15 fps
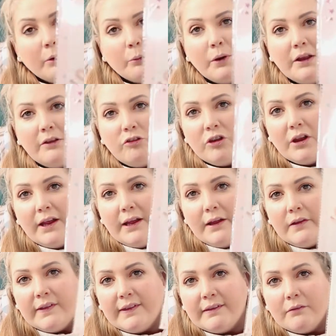which
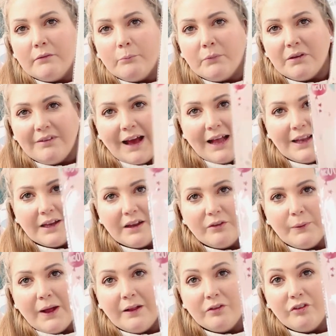is metallic
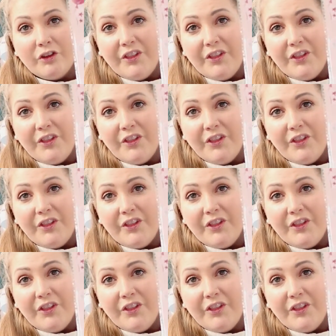as well.